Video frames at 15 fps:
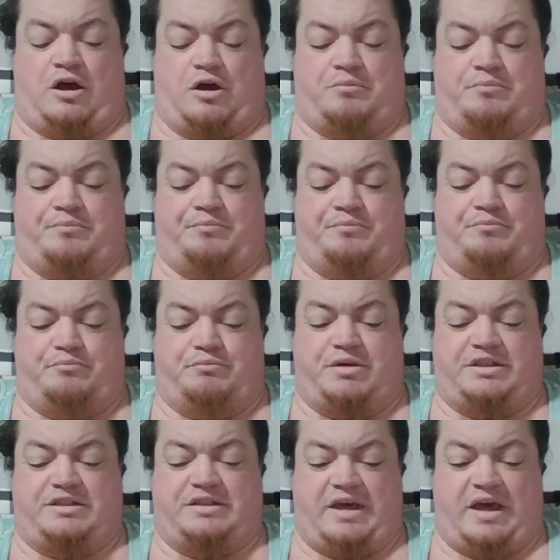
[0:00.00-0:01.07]
Uh,
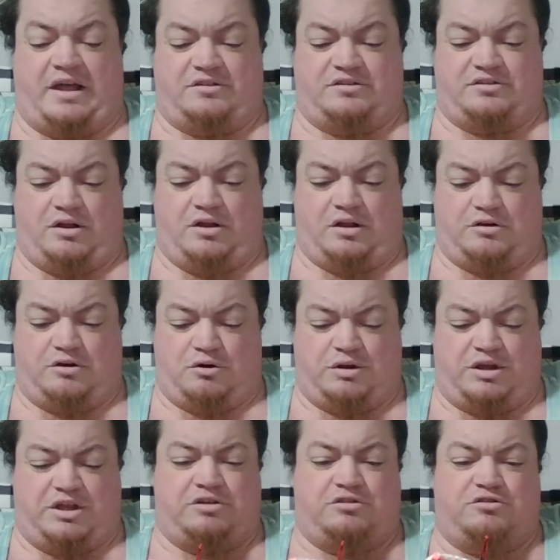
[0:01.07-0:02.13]
but that's not
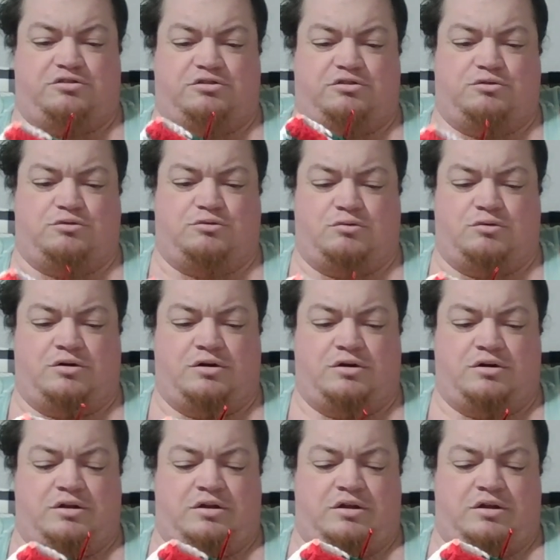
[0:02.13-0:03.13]
going to